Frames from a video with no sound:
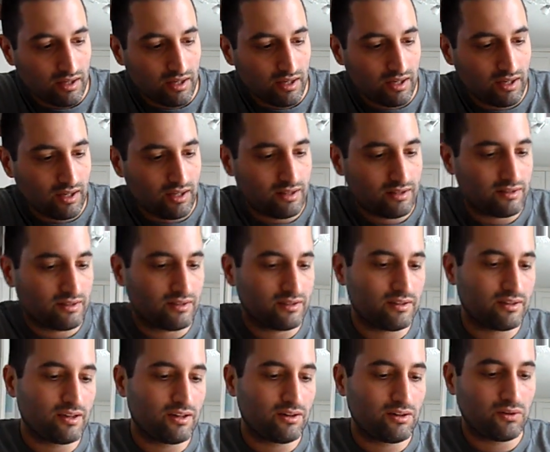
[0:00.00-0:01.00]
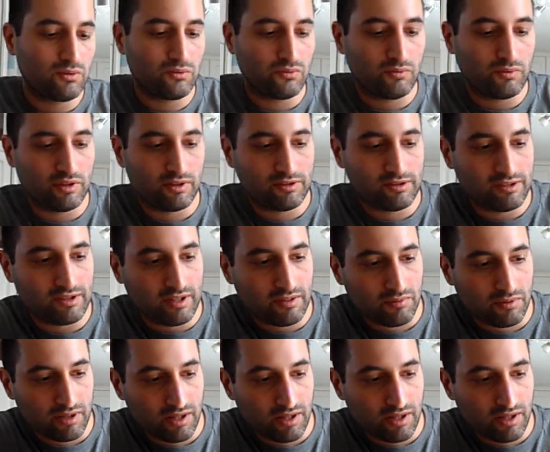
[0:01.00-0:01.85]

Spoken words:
and now we'll see.